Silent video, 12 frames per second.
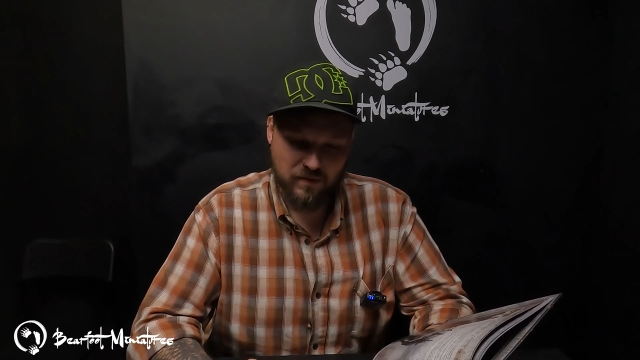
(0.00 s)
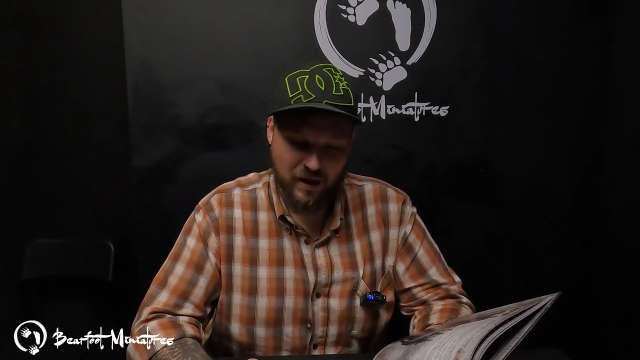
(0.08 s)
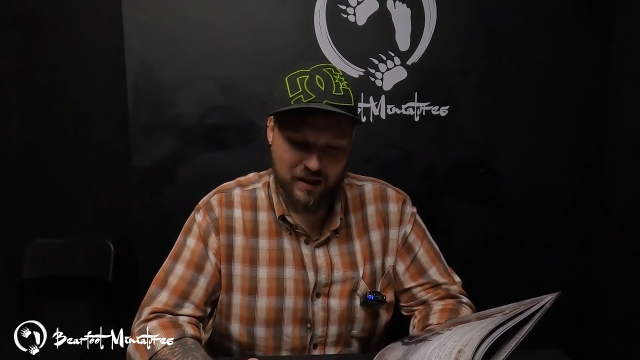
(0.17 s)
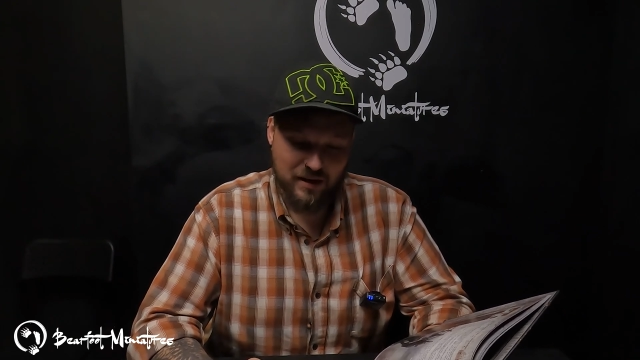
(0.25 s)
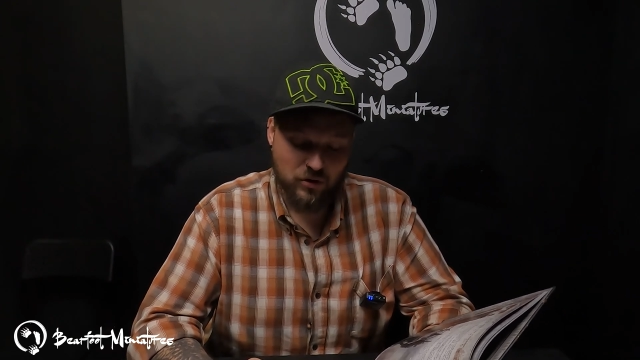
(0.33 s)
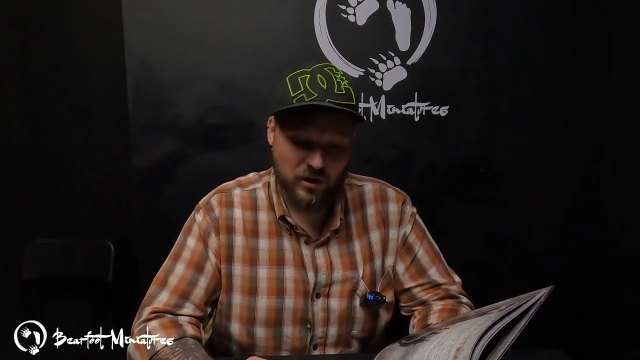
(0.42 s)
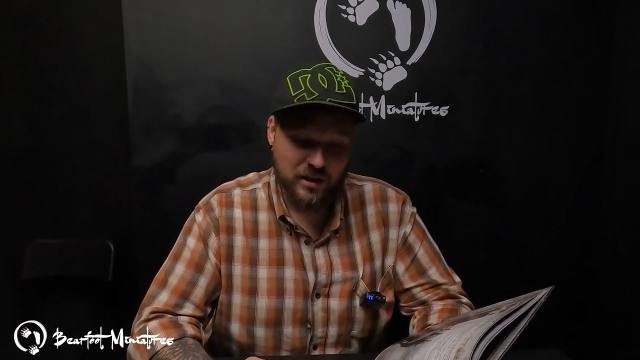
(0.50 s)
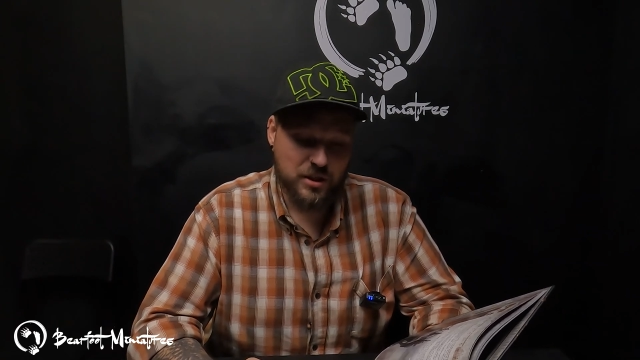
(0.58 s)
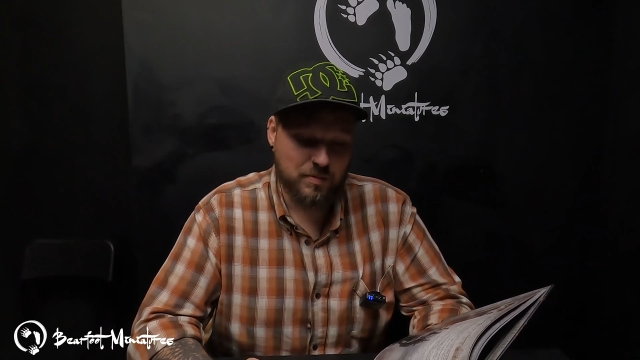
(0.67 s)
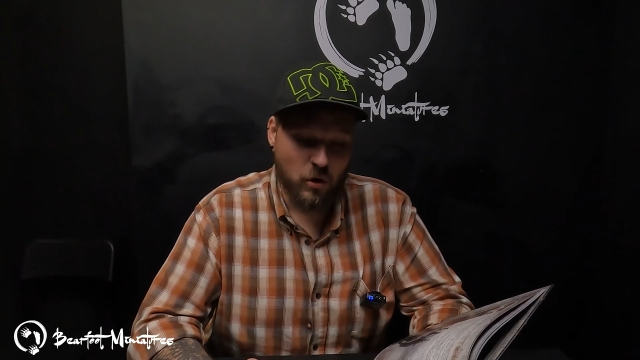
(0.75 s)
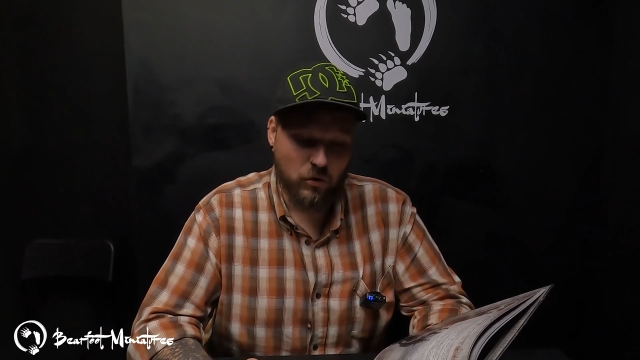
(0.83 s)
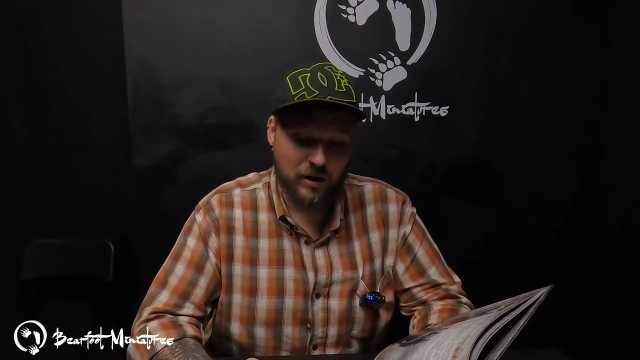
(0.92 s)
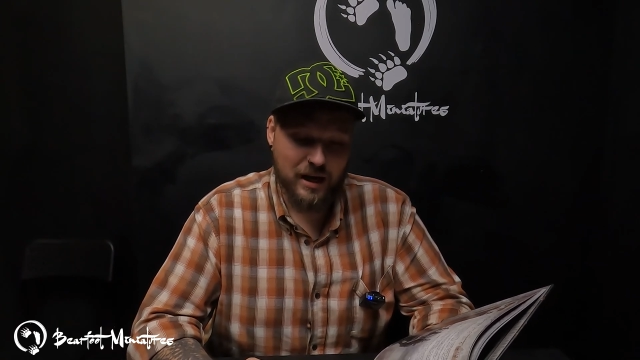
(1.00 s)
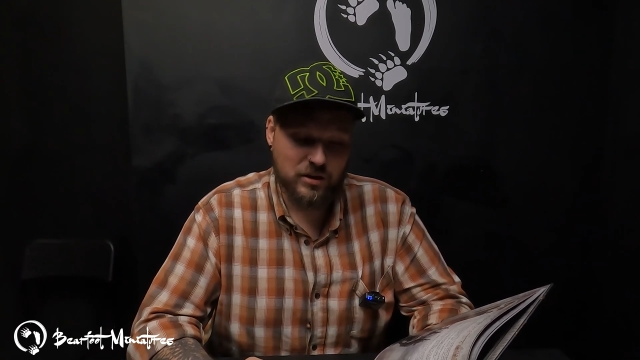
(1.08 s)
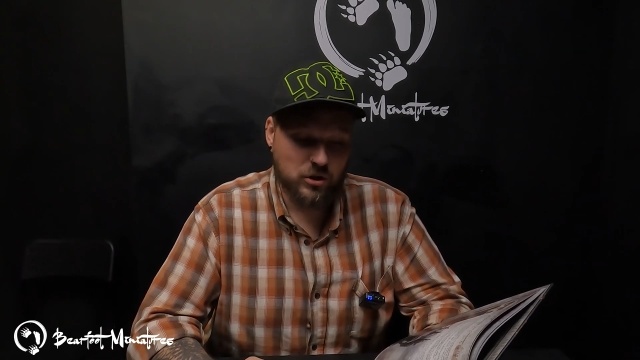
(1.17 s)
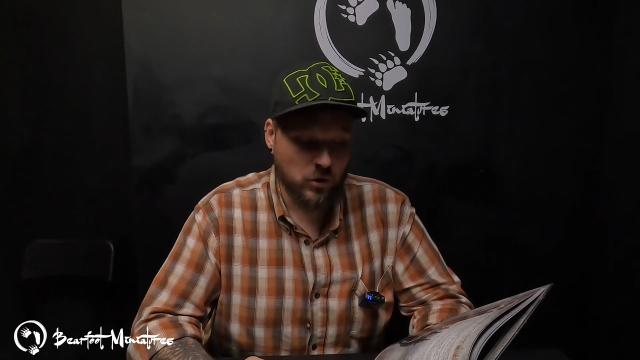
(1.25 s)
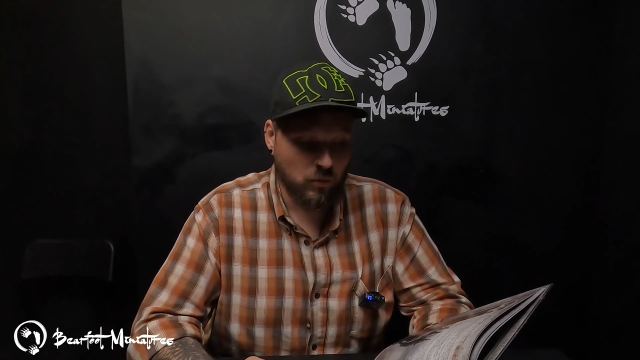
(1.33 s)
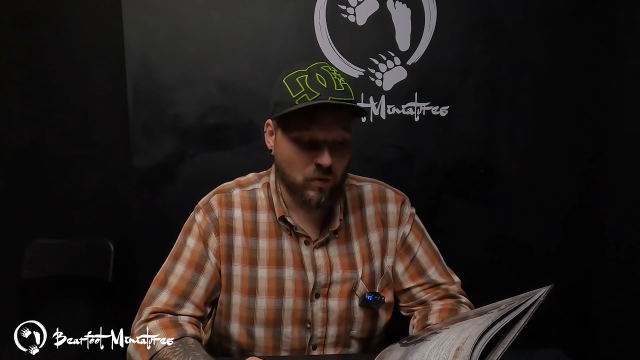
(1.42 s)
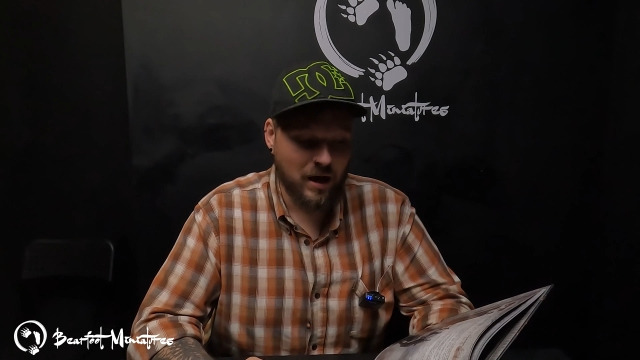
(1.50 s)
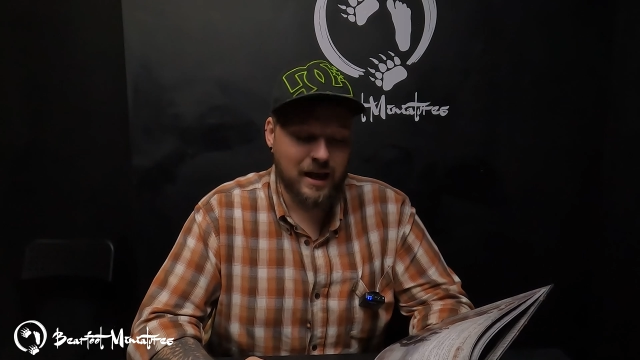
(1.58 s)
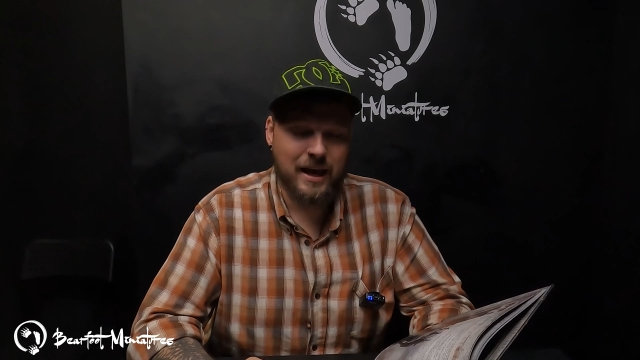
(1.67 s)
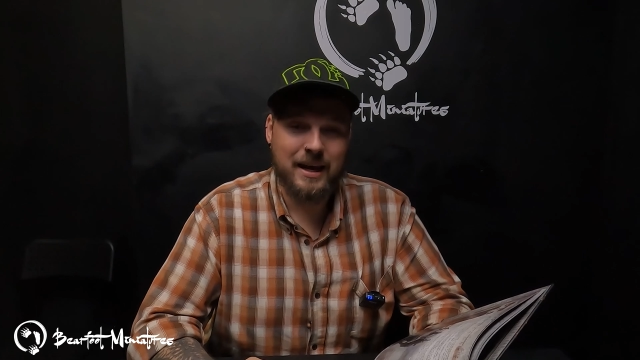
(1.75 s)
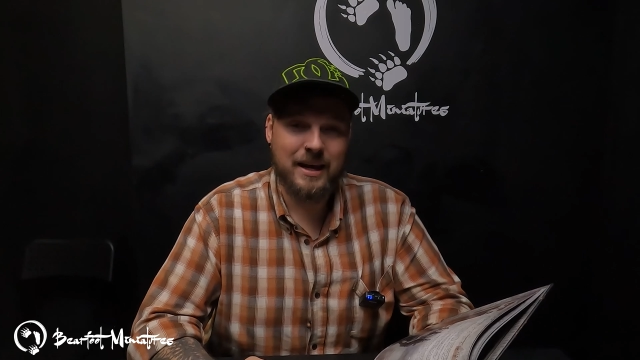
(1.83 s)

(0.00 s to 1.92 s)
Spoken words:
I think you need smoke grenades somewhere